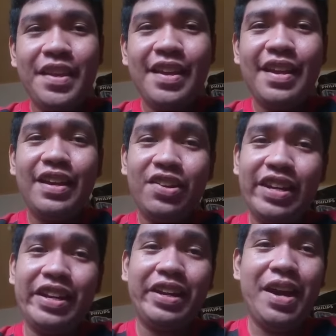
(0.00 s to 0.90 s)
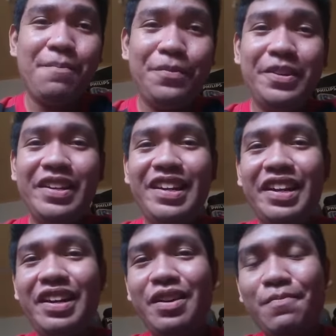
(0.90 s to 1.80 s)
Now that the components are
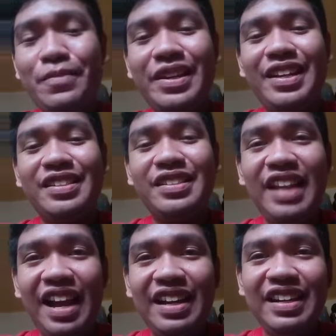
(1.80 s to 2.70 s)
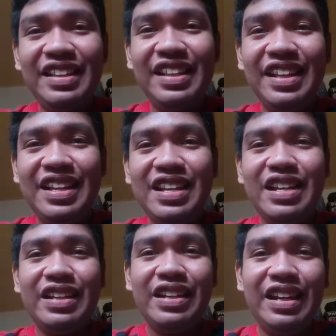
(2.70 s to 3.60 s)
completely installed,
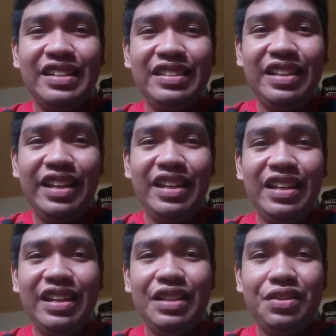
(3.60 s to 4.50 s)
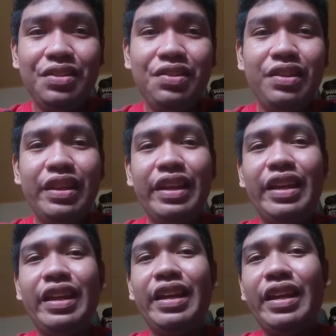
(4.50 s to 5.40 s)
the last thing to do
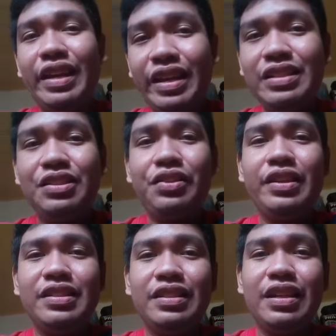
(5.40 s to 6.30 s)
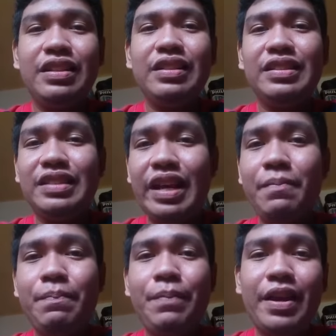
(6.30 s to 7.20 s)
is to install the side
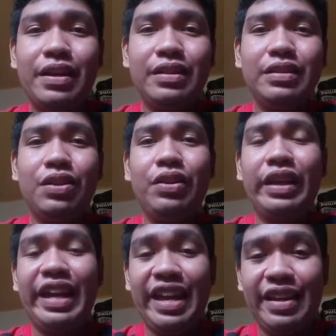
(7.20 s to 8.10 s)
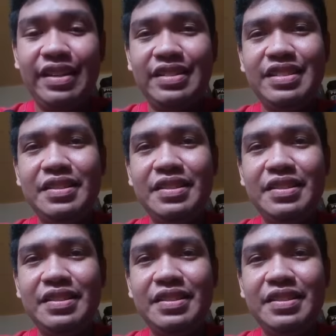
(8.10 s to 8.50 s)
panels on the case.